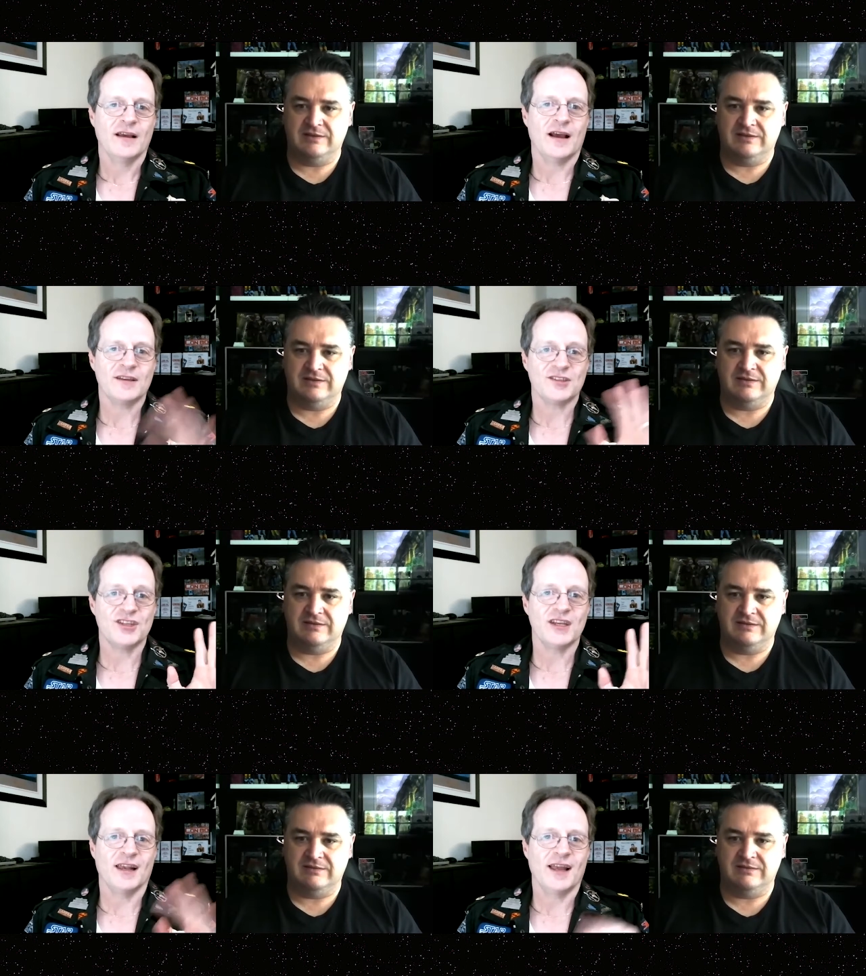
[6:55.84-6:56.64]
Speaker 1: uh,
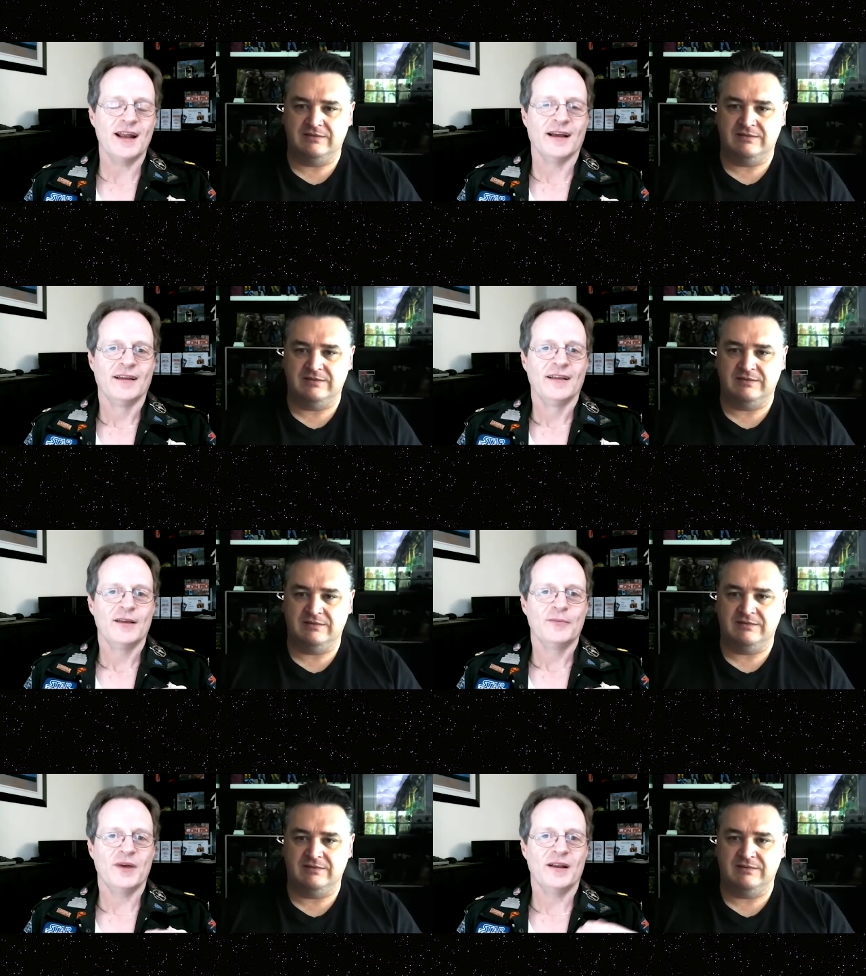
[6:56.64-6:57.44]
"See you later."
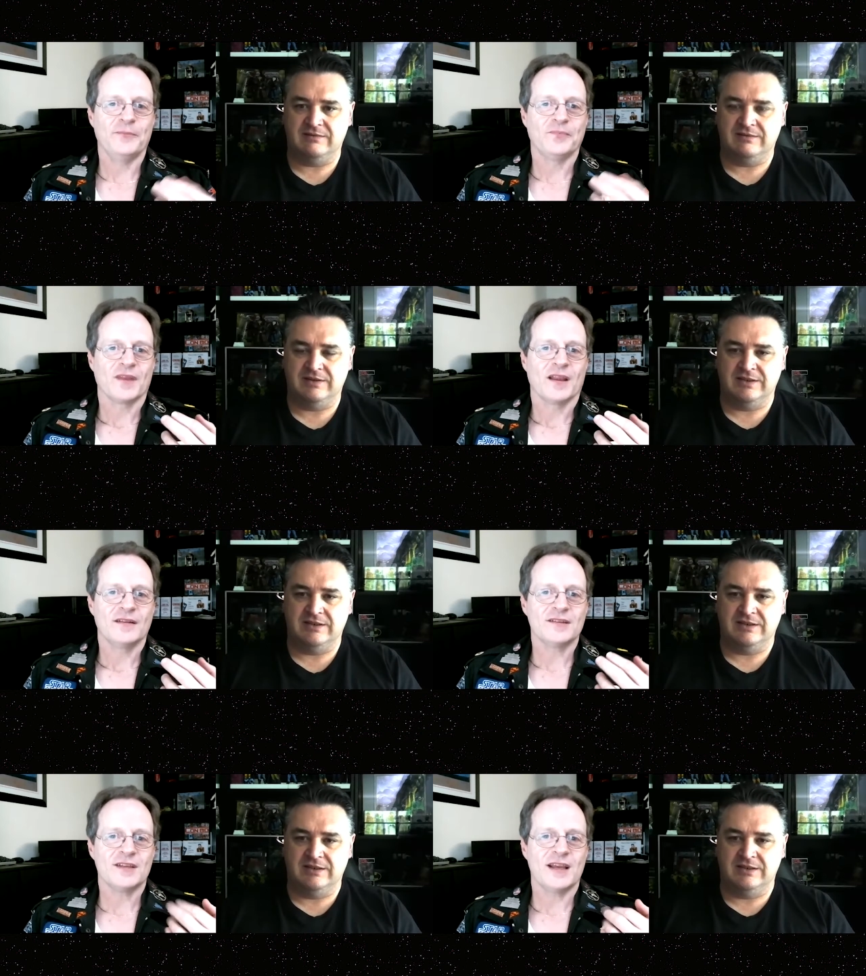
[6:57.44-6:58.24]
But
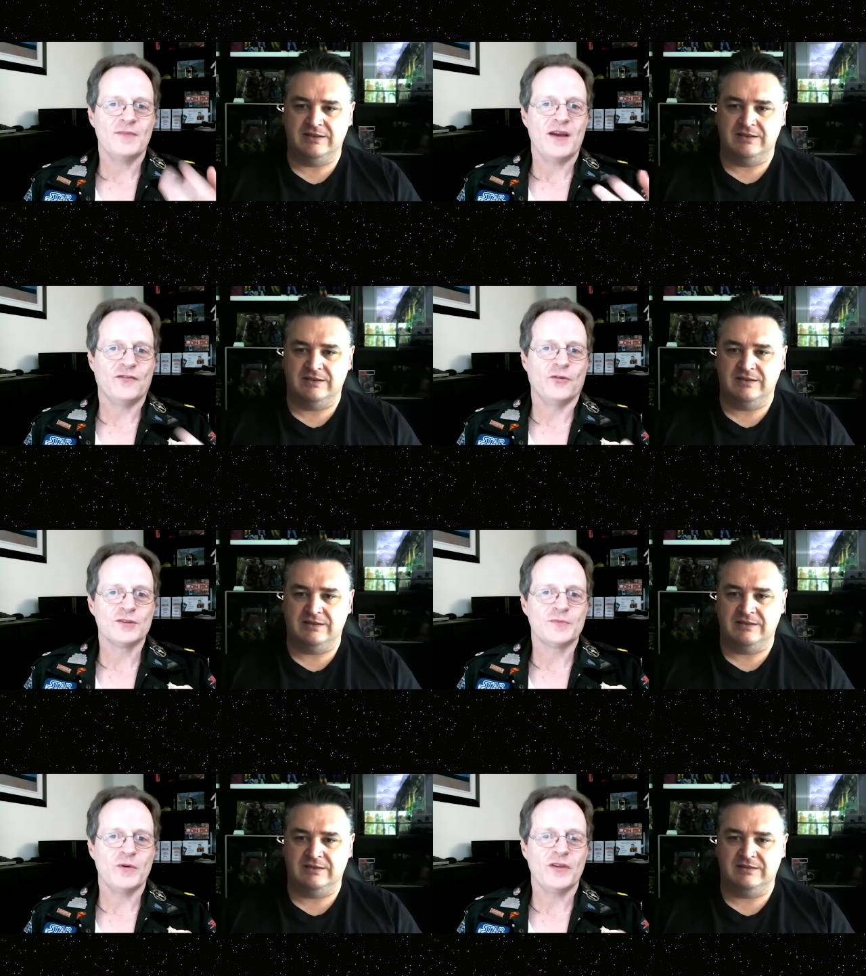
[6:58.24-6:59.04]
to say, "May the
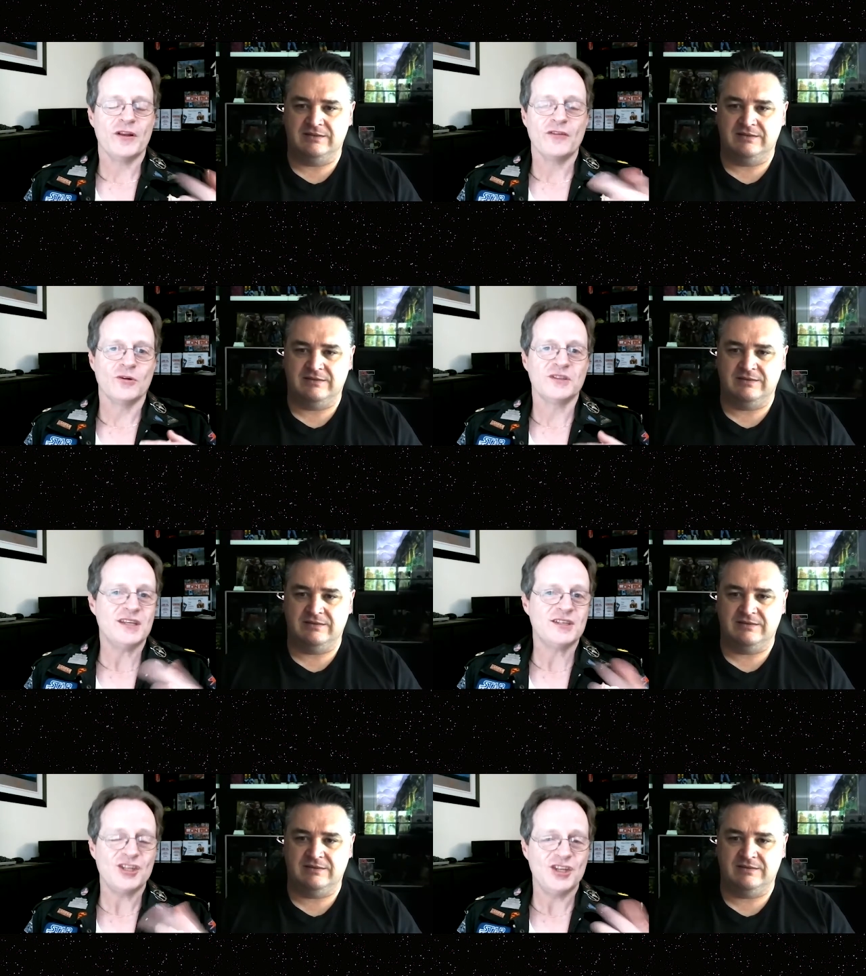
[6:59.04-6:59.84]
force be with you," and of course,
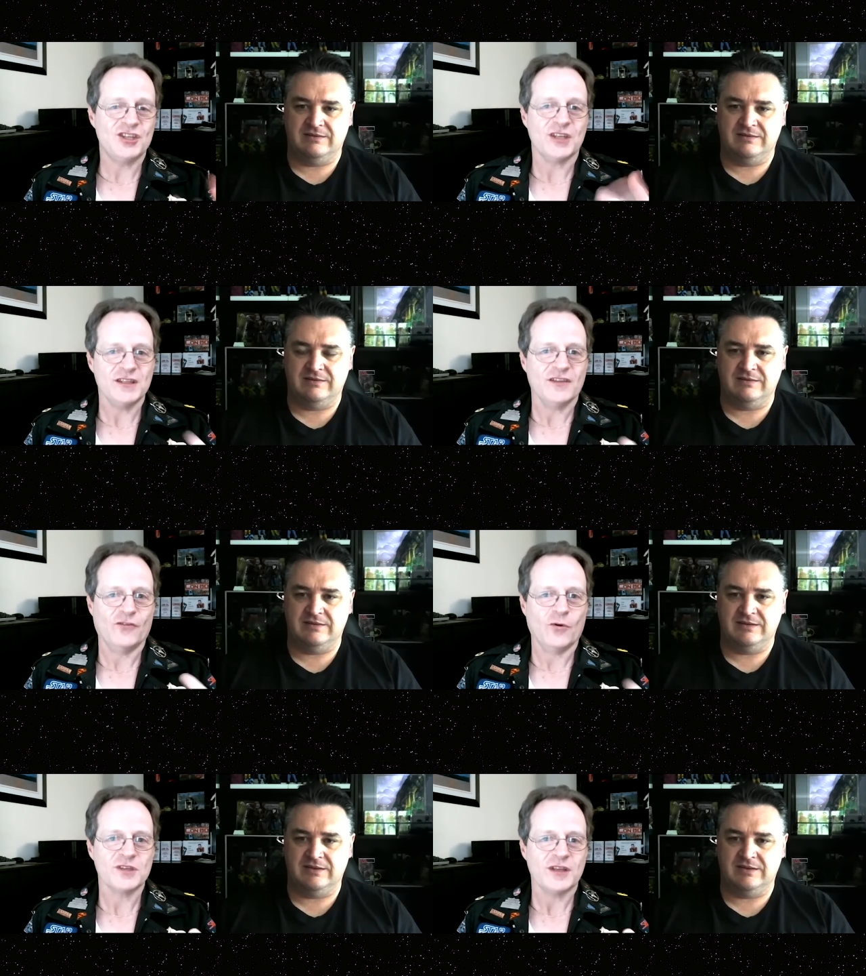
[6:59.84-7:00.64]
he's actually seen the
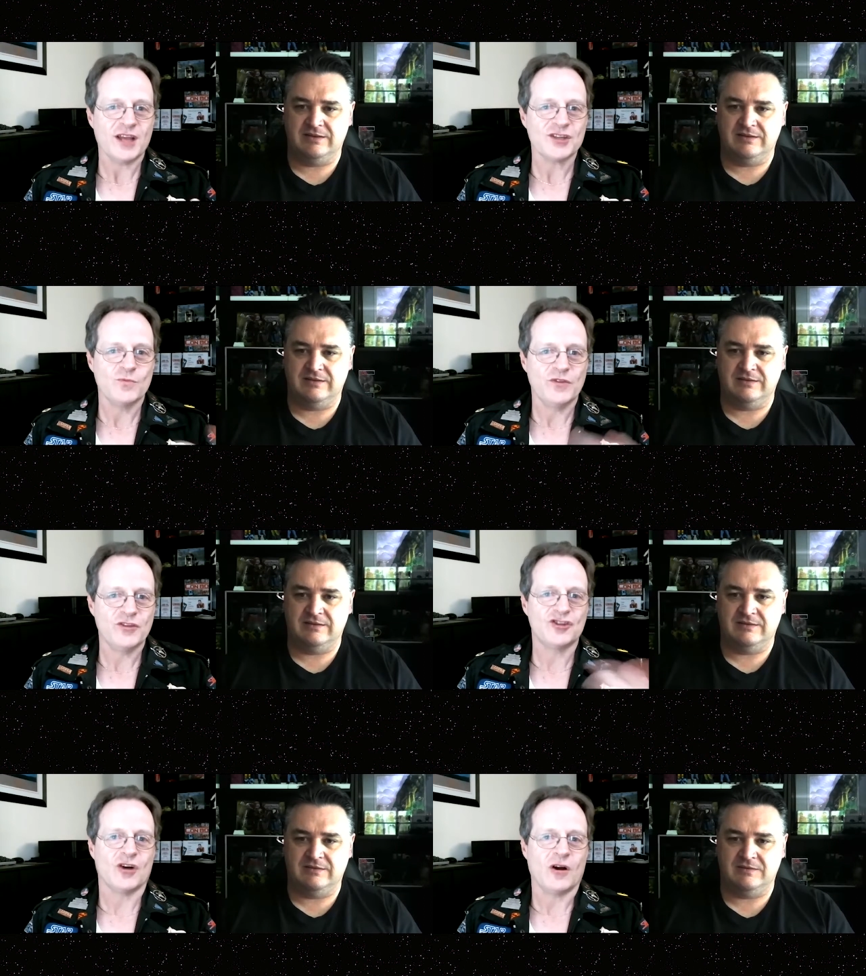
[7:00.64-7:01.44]
force in action with
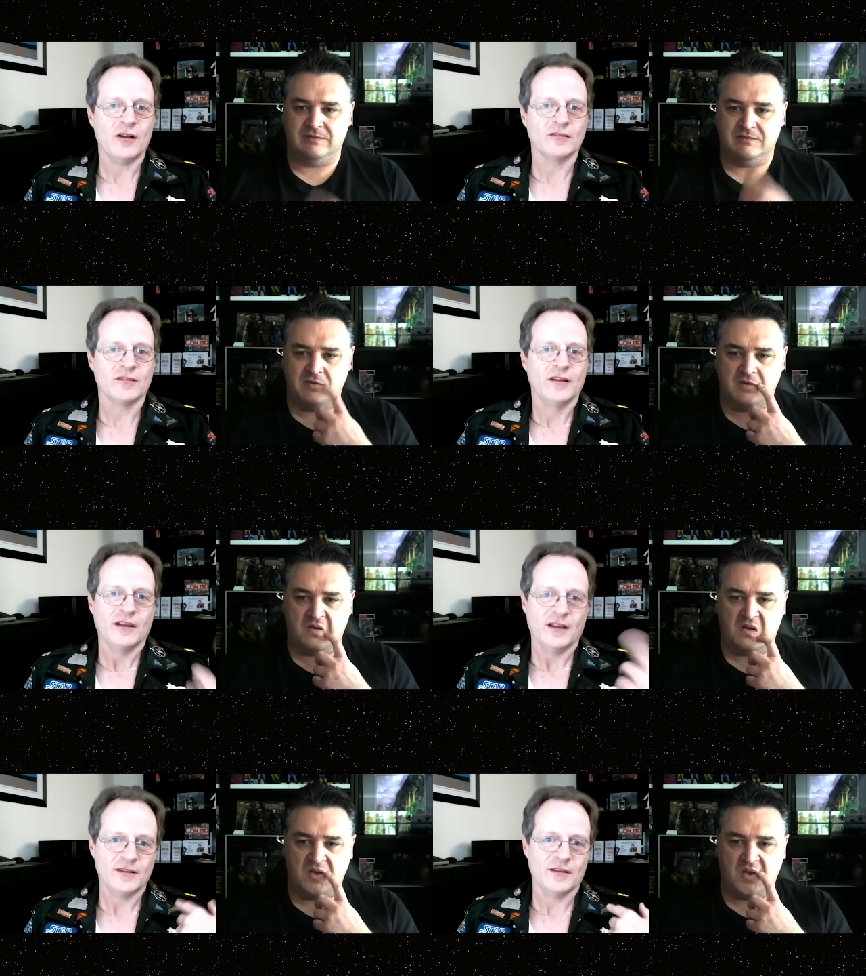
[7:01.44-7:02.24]
the child
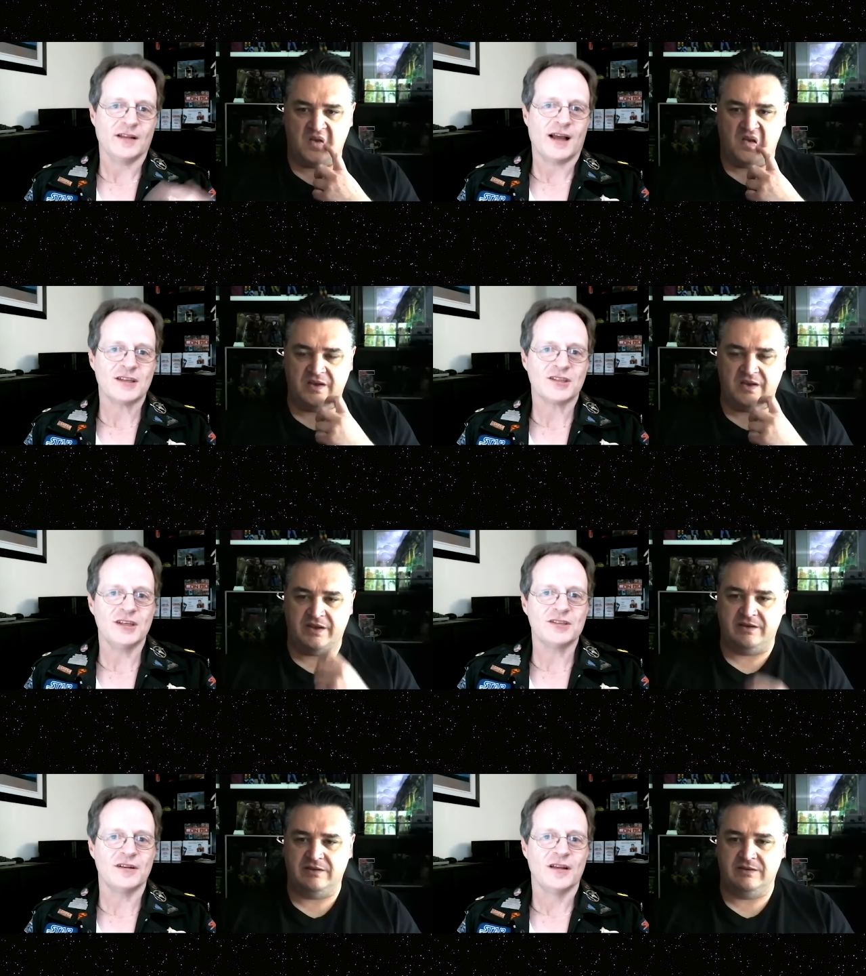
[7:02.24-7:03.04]
in the last yeah.
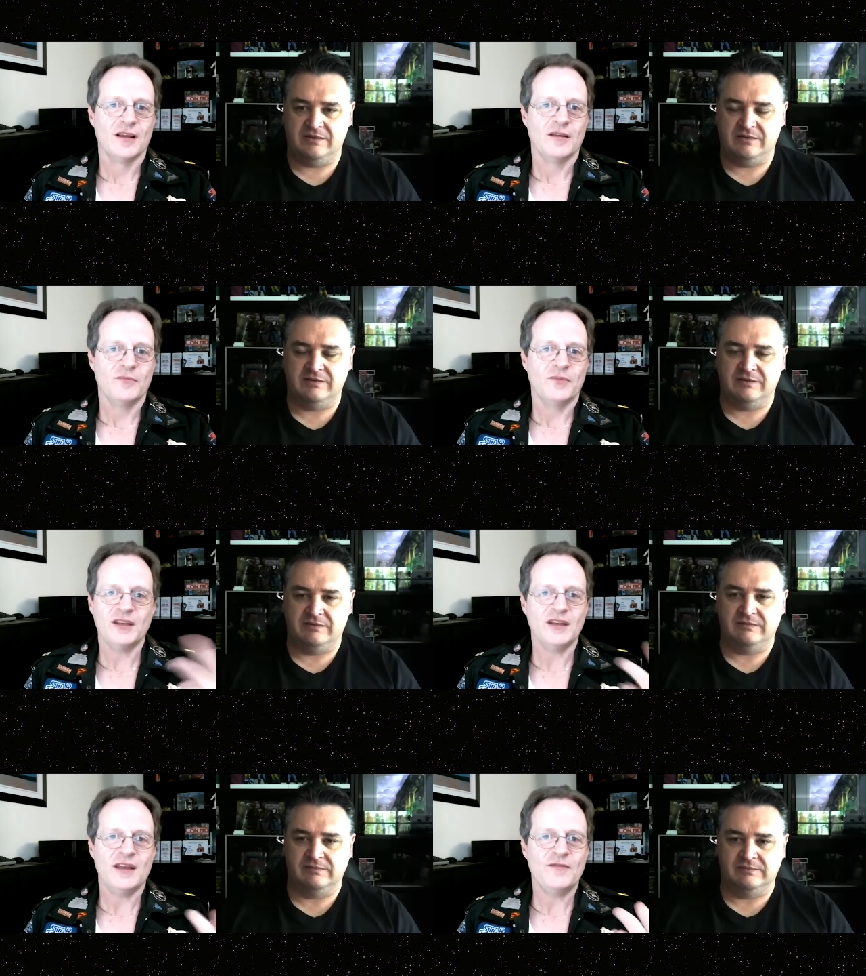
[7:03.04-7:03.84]
season but he
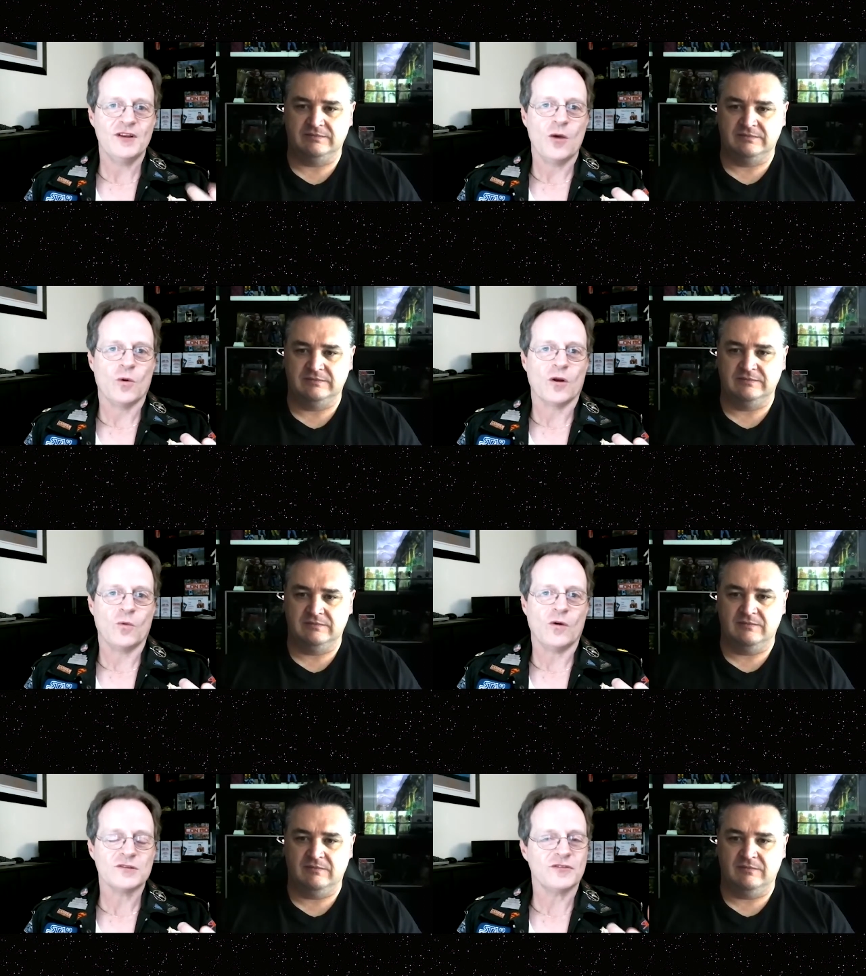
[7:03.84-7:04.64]
didn't even know what it
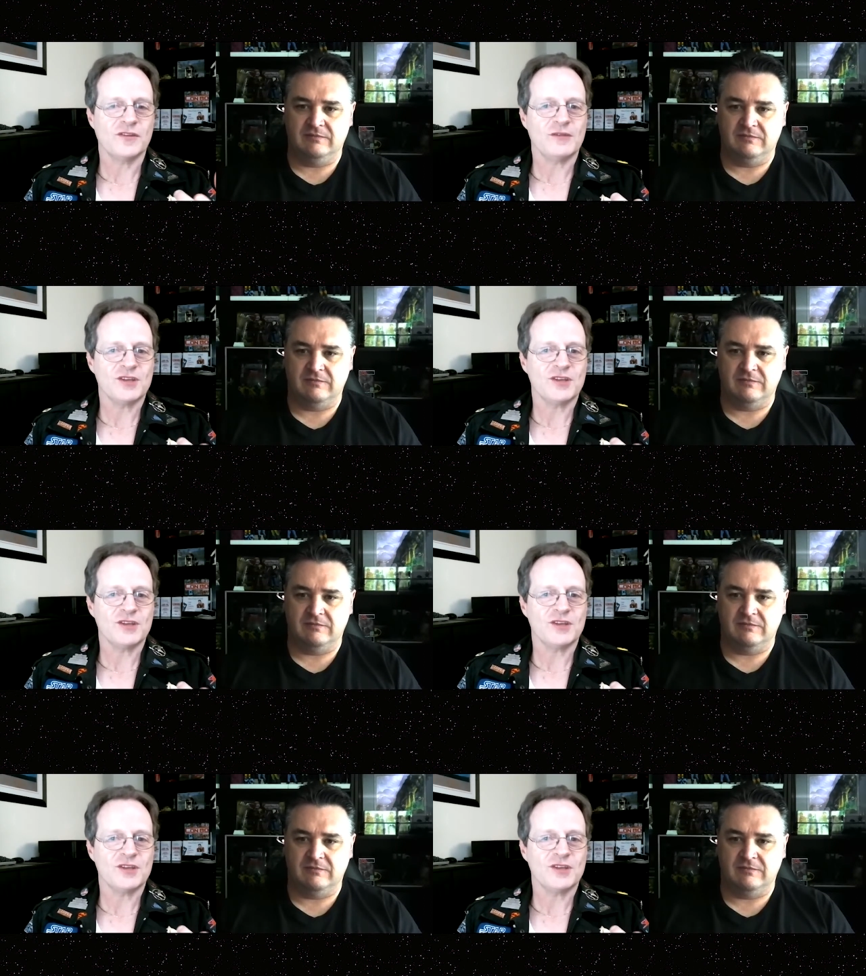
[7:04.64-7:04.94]
was. I thought that